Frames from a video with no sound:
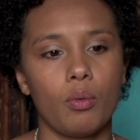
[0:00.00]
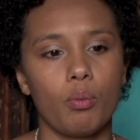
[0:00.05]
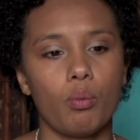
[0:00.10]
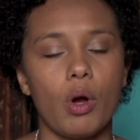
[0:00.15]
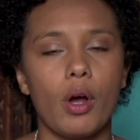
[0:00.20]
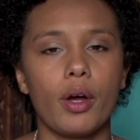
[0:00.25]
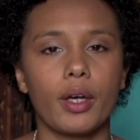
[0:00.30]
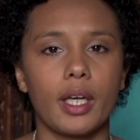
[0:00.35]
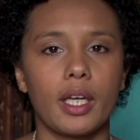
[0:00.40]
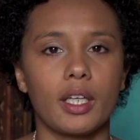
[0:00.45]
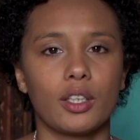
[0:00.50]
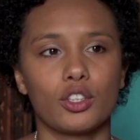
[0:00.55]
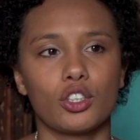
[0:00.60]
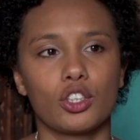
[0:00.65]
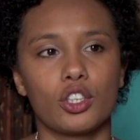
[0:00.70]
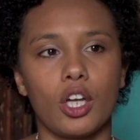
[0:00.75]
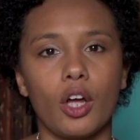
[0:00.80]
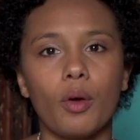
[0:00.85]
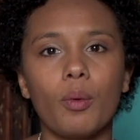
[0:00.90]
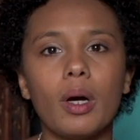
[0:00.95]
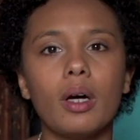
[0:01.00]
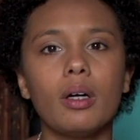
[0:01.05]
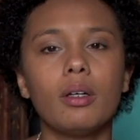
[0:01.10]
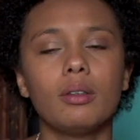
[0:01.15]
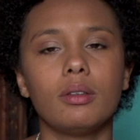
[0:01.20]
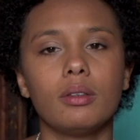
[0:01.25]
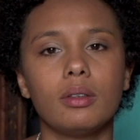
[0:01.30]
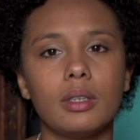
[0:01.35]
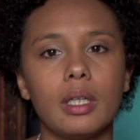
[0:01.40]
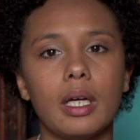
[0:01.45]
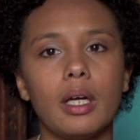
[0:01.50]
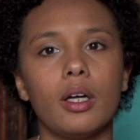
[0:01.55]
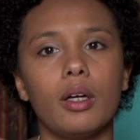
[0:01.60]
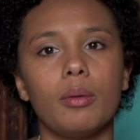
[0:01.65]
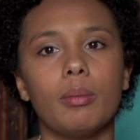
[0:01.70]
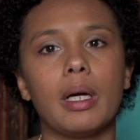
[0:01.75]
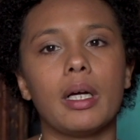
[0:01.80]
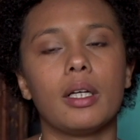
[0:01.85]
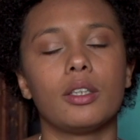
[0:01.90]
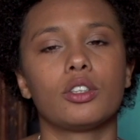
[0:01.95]
working slower,
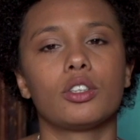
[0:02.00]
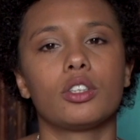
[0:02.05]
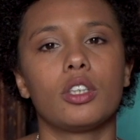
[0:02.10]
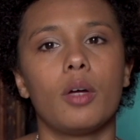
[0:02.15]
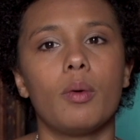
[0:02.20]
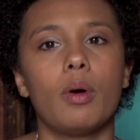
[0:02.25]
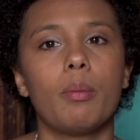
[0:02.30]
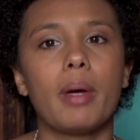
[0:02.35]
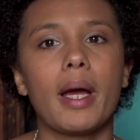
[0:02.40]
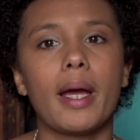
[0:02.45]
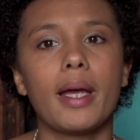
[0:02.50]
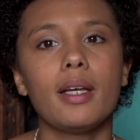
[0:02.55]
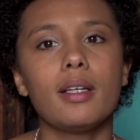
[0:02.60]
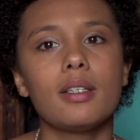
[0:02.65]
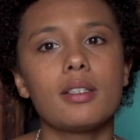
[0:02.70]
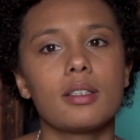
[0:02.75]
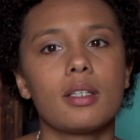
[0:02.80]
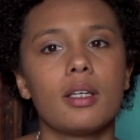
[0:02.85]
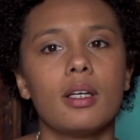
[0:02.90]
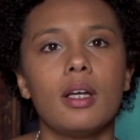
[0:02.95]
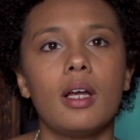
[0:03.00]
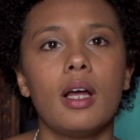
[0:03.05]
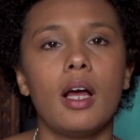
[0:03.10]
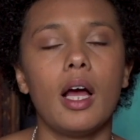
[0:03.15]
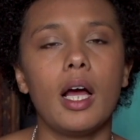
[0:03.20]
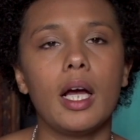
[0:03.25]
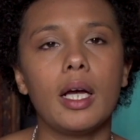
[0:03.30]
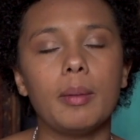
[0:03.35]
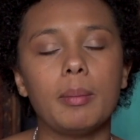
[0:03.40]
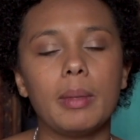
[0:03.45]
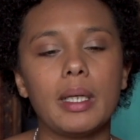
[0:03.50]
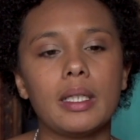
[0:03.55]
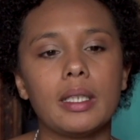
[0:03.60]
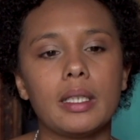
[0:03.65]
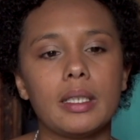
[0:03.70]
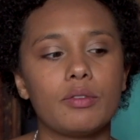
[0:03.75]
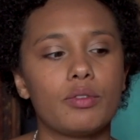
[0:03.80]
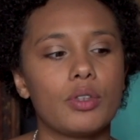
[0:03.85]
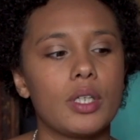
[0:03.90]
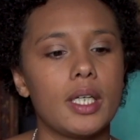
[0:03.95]
at a slower pace,
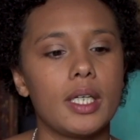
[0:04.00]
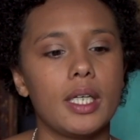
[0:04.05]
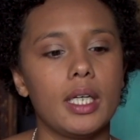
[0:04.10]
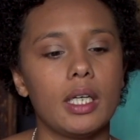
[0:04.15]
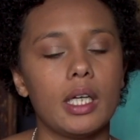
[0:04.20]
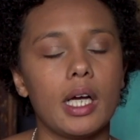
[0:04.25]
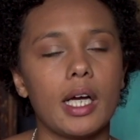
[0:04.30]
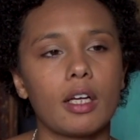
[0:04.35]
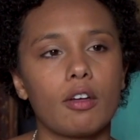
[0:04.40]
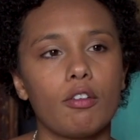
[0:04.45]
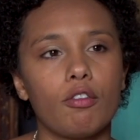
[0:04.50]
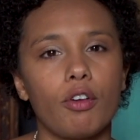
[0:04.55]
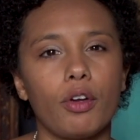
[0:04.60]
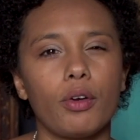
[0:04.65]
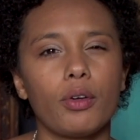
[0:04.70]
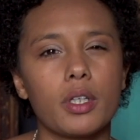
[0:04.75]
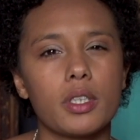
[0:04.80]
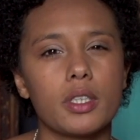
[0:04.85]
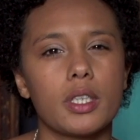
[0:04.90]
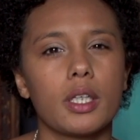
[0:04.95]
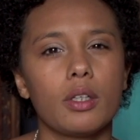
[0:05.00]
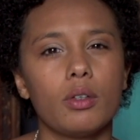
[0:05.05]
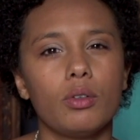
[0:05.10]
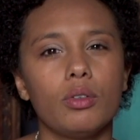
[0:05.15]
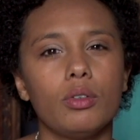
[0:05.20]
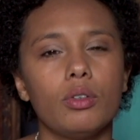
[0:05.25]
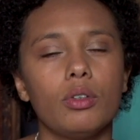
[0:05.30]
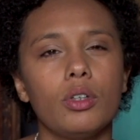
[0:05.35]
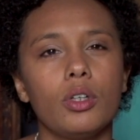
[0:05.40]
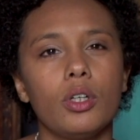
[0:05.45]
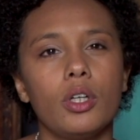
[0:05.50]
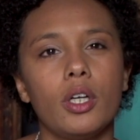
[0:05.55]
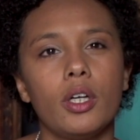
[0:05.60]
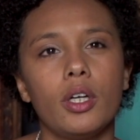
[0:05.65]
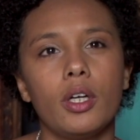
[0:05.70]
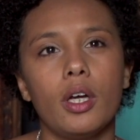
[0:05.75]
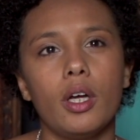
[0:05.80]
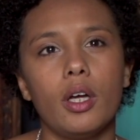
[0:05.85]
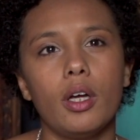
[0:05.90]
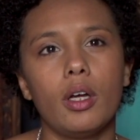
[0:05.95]
and really like focusing on
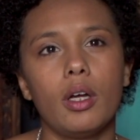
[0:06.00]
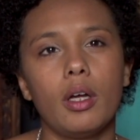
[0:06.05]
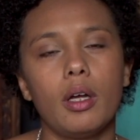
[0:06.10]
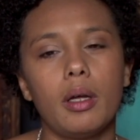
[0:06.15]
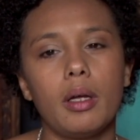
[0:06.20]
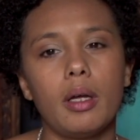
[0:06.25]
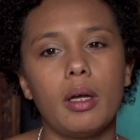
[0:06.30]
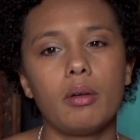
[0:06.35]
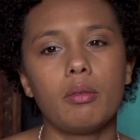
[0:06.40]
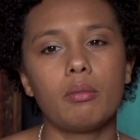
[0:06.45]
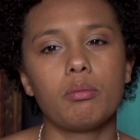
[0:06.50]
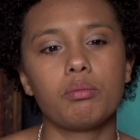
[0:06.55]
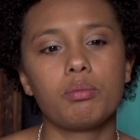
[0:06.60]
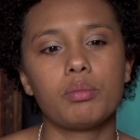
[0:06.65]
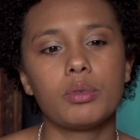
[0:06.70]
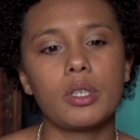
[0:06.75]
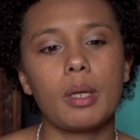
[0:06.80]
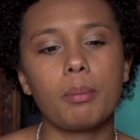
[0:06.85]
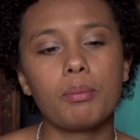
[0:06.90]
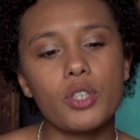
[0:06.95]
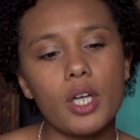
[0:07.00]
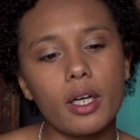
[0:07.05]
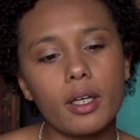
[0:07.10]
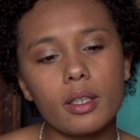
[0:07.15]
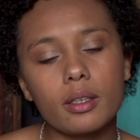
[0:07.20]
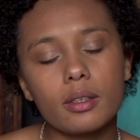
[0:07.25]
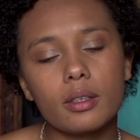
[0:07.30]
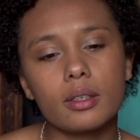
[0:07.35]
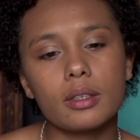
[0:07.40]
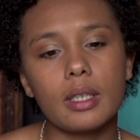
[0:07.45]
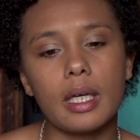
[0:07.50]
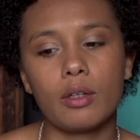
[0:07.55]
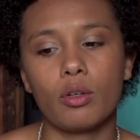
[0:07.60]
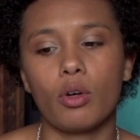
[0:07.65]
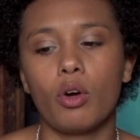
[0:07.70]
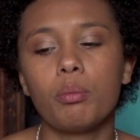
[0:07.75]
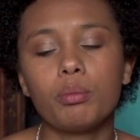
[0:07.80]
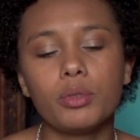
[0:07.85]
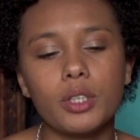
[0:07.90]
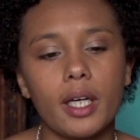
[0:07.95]
subjects and
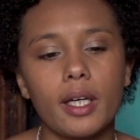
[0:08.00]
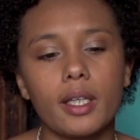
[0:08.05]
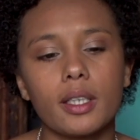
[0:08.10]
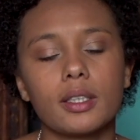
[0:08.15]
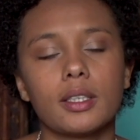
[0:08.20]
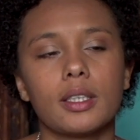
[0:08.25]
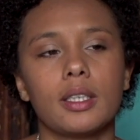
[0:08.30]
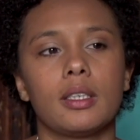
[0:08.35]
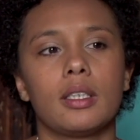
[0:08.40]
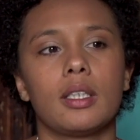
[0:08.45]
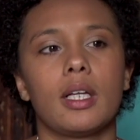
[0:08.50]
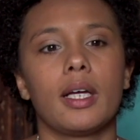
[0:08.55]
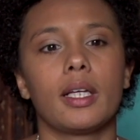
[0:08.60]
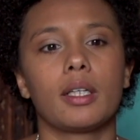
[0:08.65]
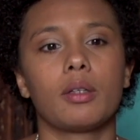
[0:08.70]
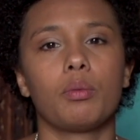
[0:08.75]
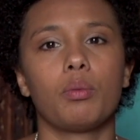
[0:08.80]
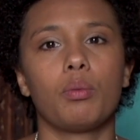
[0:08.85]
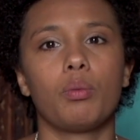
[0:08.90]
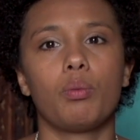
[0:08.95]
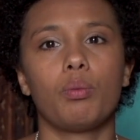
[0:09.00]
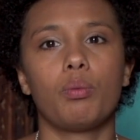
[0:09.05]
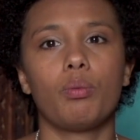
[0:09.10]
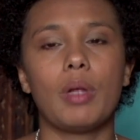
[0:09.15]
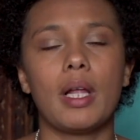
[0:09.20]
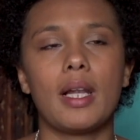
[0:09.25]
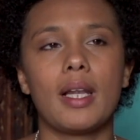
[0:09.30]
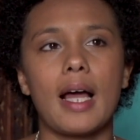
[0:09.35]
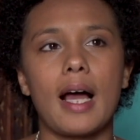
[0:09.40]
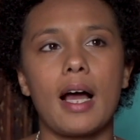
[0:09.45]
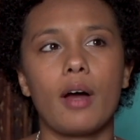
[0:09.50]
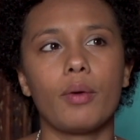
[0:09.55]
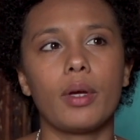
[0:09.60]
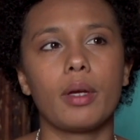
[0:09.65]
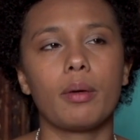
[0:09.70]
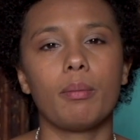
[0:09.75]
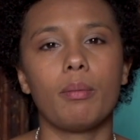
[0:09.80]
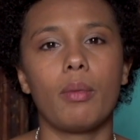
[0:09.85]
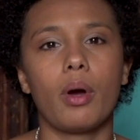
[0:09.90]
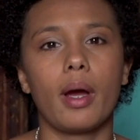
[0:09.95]
objects and like
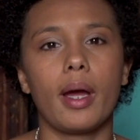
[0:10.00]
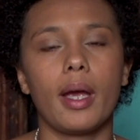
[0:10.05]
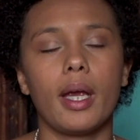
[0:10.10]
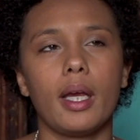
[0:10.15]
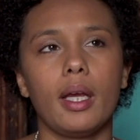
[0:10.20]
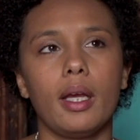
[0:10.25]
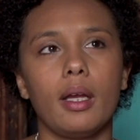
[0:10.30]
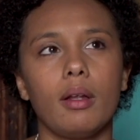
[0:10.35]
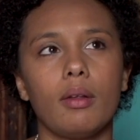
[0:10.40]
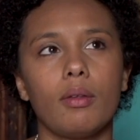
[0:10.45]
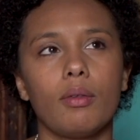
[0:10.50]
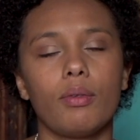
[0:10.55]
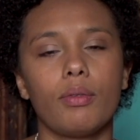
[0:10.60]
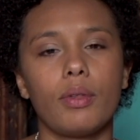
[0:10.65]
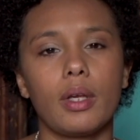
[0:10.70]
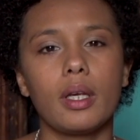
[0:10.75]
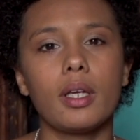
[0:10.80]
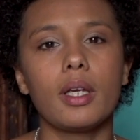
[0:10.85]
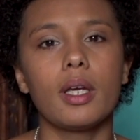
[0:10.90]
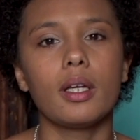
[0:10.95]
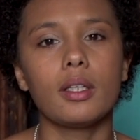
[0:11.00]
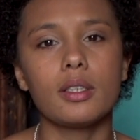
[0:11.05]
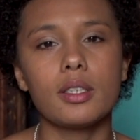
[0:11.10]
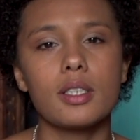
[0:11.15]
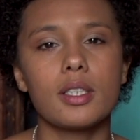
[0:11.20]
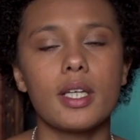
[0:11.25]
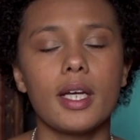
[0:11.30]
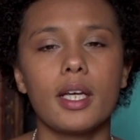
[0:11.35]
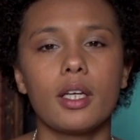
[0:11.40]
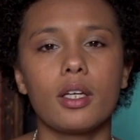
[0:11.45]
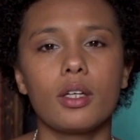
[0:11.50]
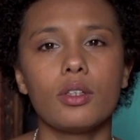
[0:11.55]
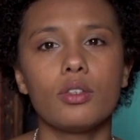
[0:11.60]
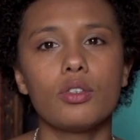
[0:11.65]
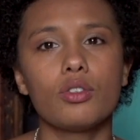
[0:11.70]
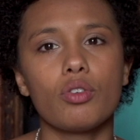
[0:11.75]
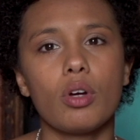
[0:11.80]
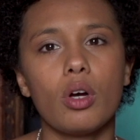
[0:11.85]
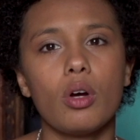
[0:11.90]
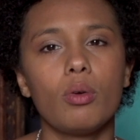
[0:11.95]
allowing my thinking to take
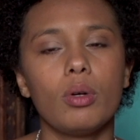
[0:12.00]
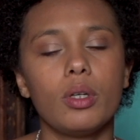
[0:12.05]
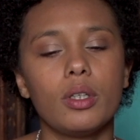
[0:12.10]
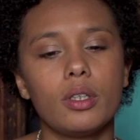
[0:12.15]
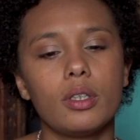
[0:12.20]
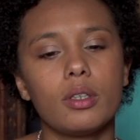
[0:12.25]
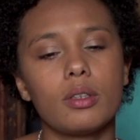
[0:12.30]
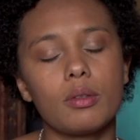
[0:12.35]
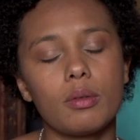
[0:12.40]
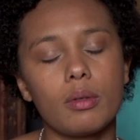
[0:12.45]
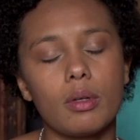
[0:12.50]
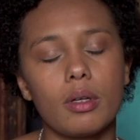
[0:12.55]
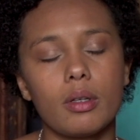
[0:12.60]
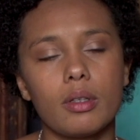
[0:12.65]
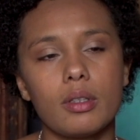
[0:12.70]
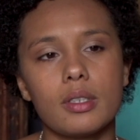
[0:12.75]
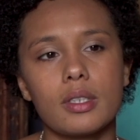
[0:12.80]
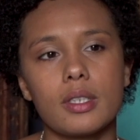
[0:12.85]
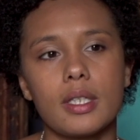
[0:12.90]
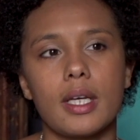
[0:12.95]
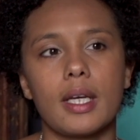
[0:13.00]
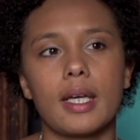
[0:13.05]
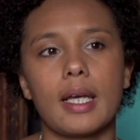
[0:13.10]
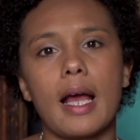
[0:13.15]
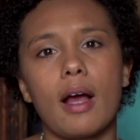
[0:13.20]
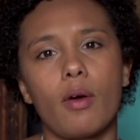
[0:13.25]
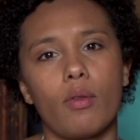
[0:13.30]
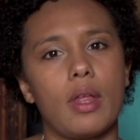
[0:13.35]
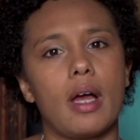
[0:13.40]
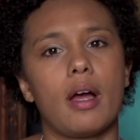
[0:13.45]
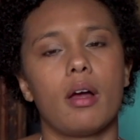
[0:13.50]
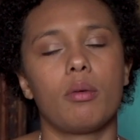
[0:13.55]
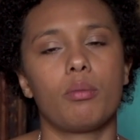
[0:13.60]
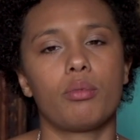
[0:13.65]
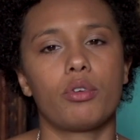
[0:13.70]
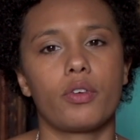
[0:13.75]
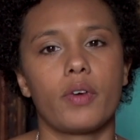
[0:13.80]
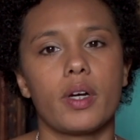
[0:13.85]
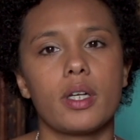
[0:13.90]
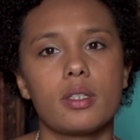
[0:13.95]
control and seeing how that
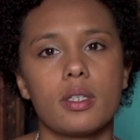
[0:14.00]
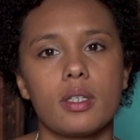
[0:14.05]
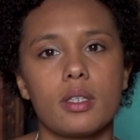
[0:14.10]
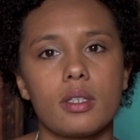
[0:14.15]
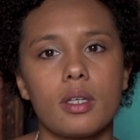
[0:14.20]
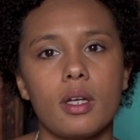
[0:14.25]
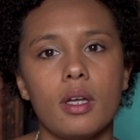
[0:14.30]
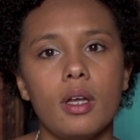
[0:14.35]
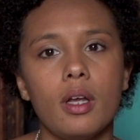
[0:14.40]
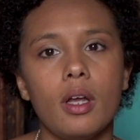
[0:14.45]
progresses,